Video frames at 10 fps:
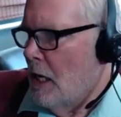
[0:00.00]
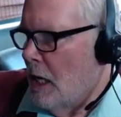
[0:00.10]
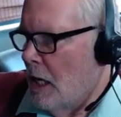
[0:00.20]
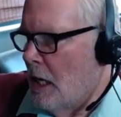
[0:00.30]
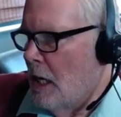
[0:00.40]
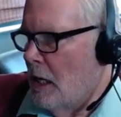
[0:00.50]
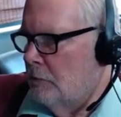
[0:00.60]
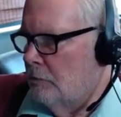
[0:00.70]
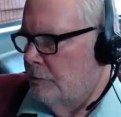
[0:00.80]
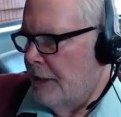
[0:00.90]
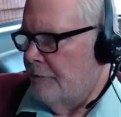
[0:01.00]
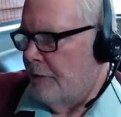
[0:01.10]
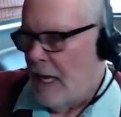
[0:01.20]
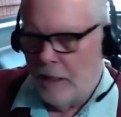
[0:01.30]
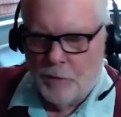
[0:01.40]
But
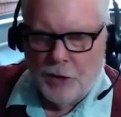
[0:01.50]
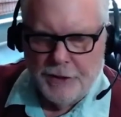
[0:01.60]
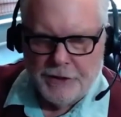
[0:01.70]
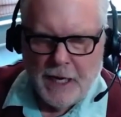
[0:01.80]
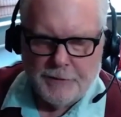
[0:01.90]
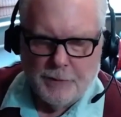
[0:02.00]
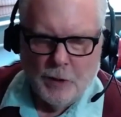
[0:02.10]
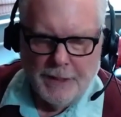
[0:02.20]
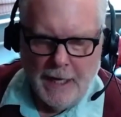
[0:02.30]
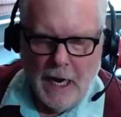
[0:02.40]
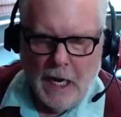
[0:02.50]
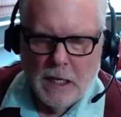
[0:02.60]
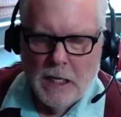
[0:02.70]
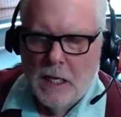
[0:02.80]
for alimony and child support, yeah,